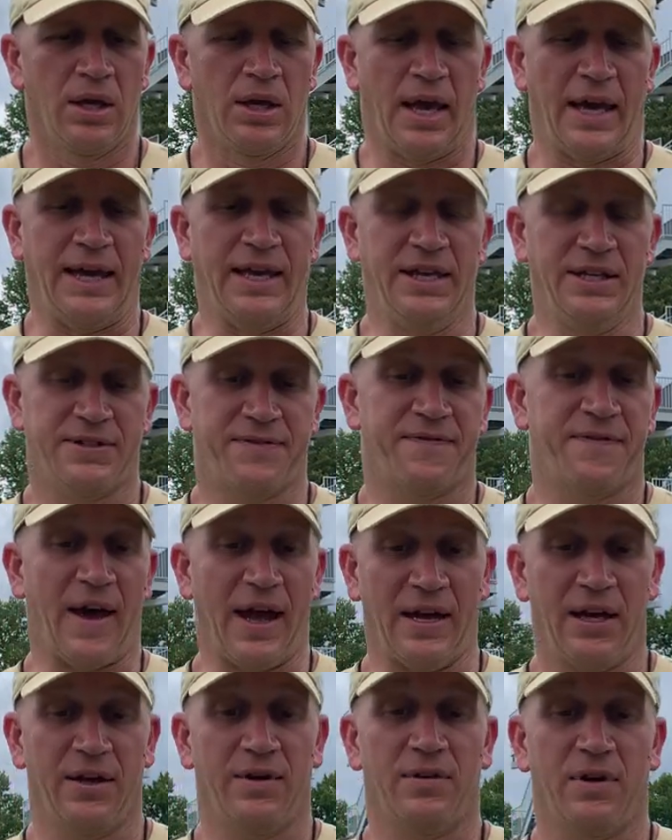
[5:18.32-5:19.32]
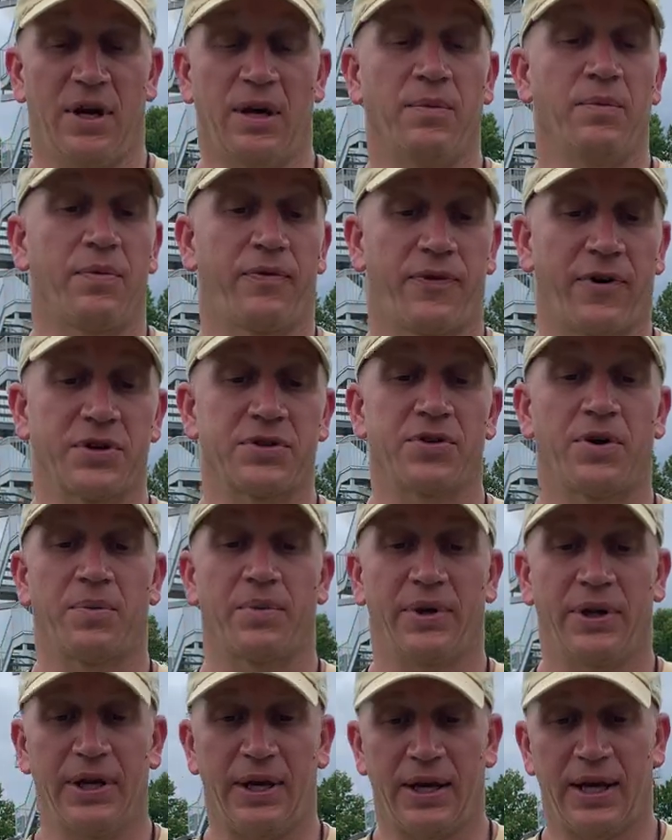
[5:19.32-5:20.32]
He's fighting. First of all,
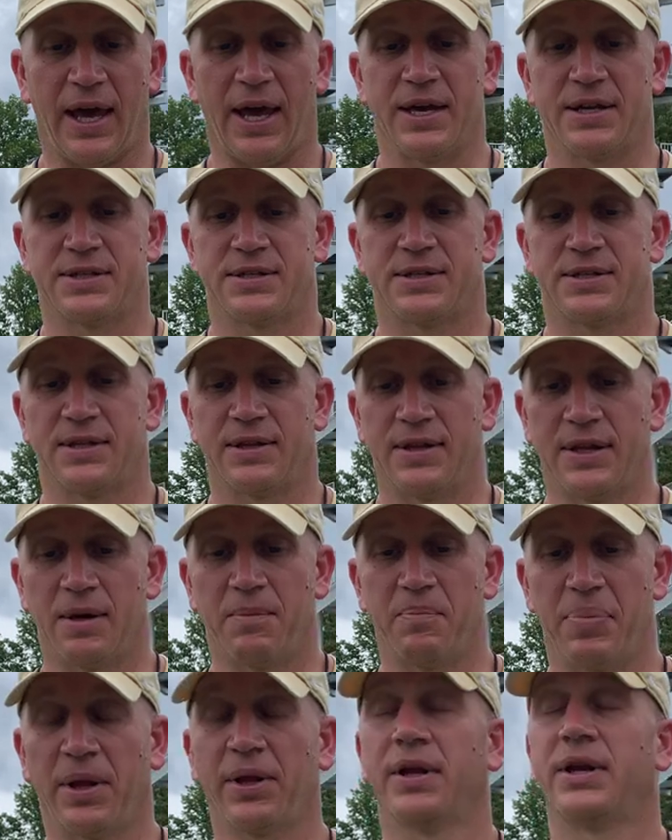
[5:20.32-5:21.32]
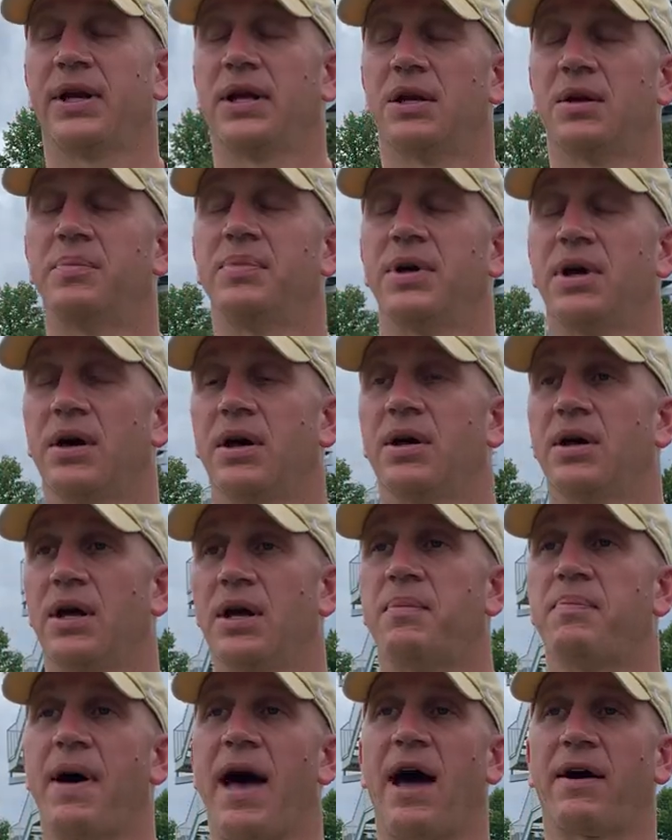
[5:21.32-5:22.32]
Malik has the ability to be an
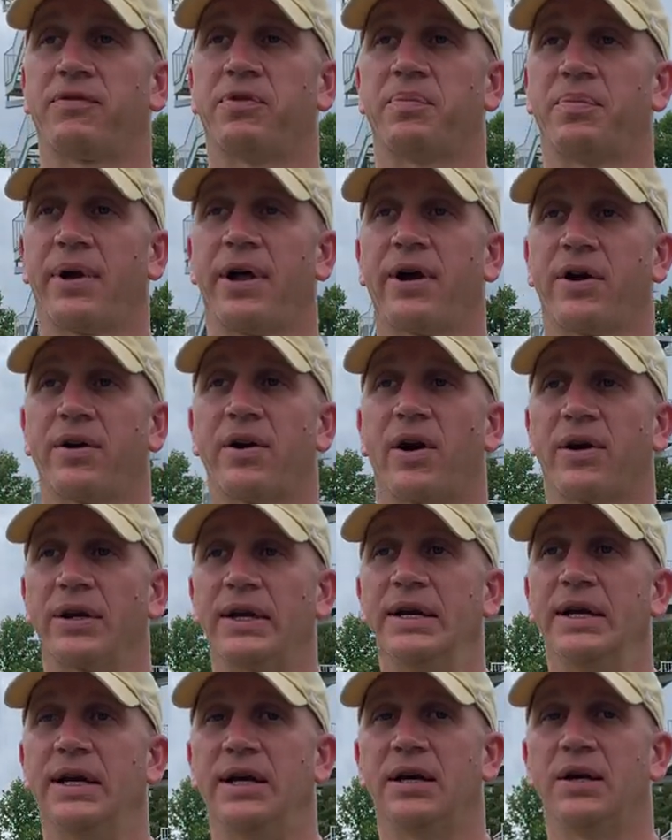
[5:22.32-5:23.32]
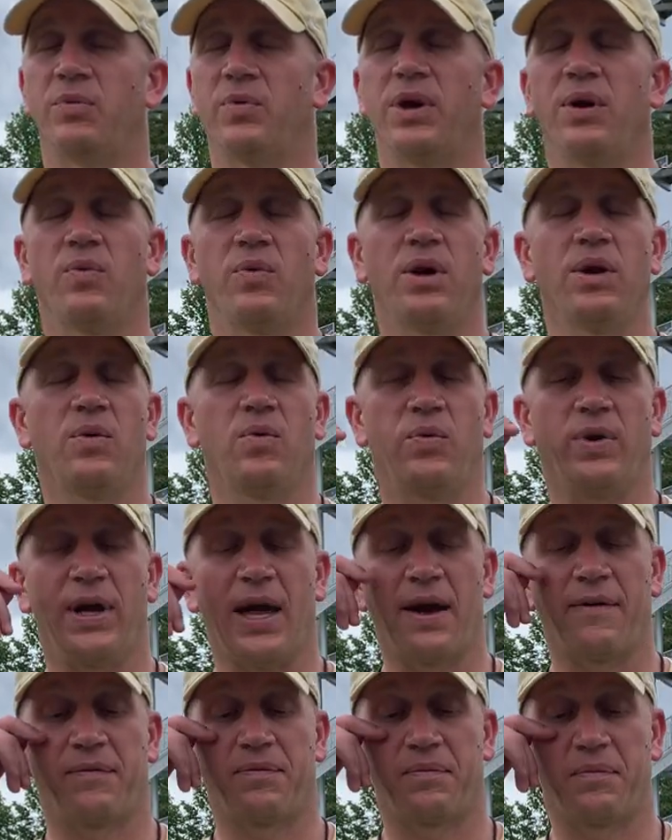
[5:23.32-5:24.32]
impactful player in our league, and we
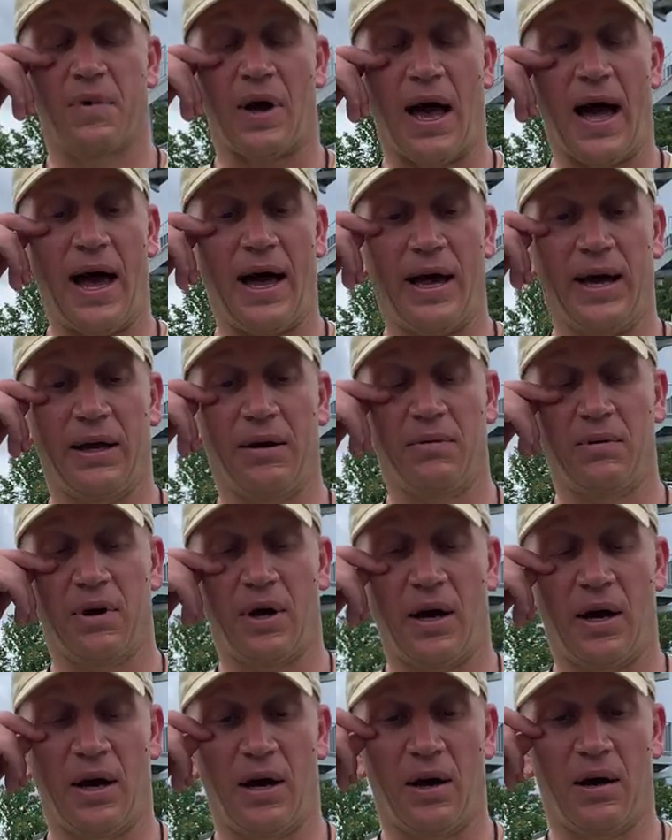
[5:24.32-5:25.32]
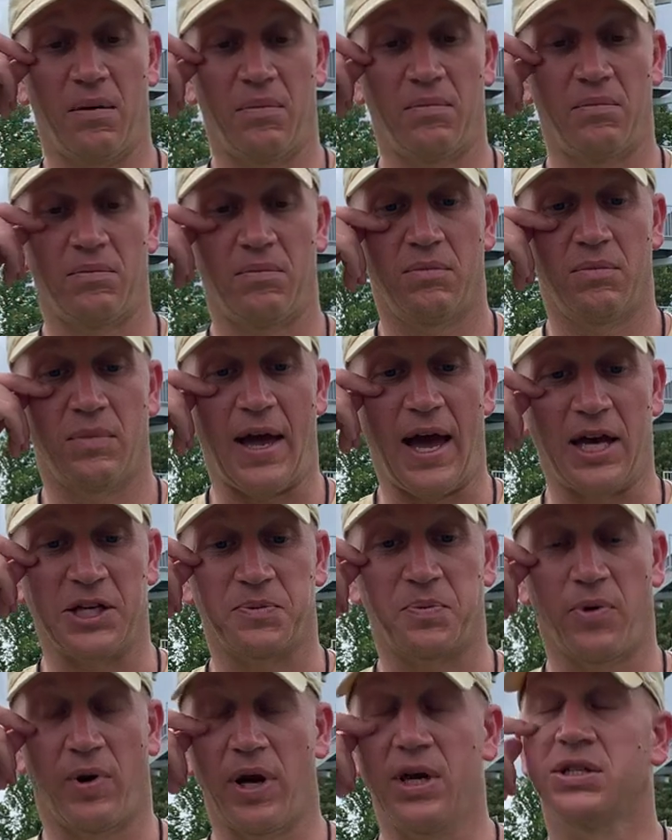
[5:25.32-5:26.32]
have high
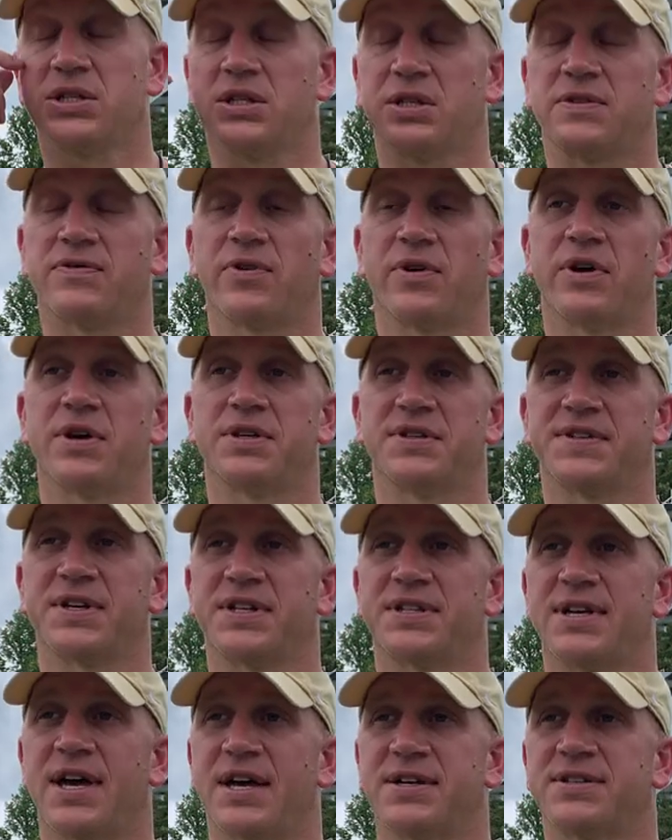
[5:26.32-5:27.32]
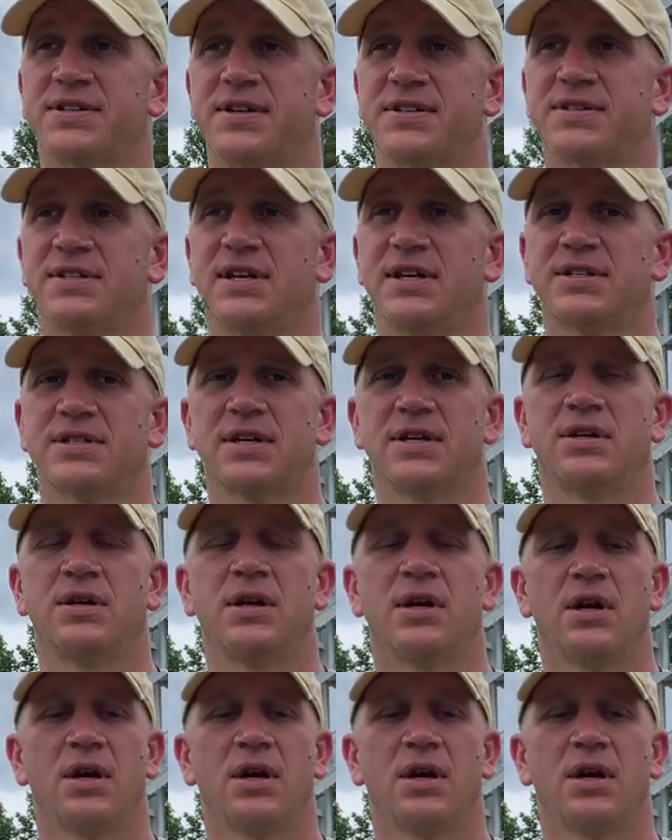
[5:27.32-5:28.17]
aspirations for his success this season.